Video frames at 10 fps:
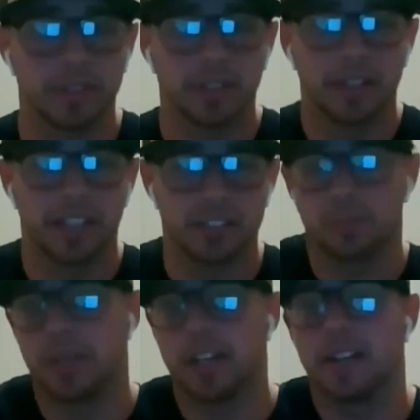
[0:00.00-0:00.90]
he's
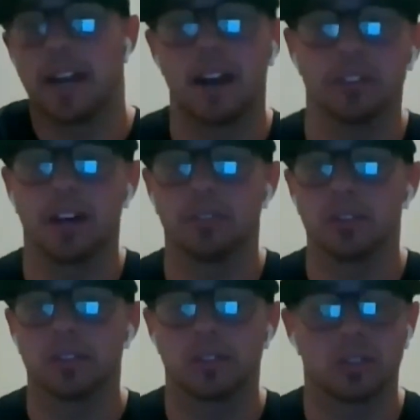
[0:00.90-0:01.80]
competed at every level.
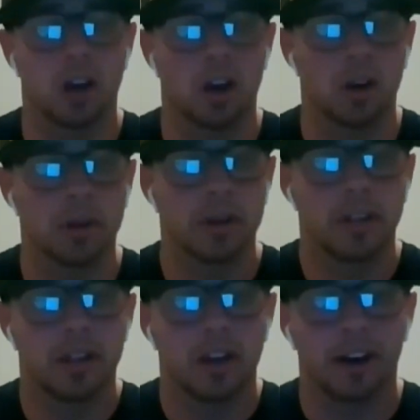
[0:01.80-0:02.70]
So
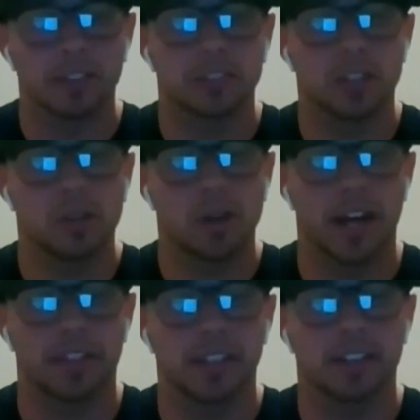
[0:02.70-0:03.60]
also I
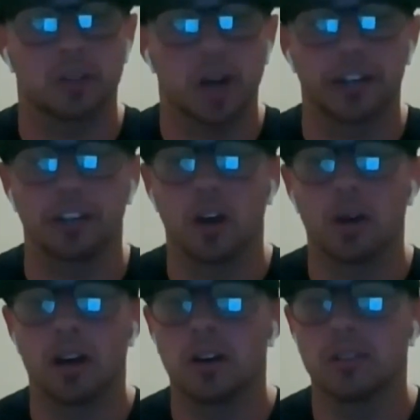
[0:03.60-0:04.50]
think Craig
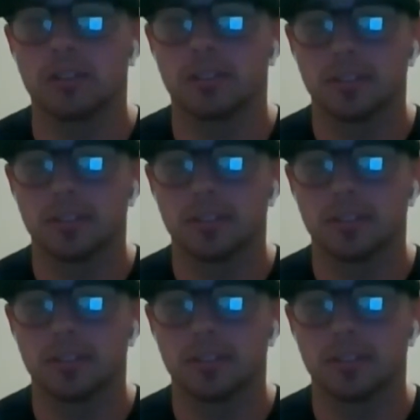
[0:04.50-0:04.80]
Yoho,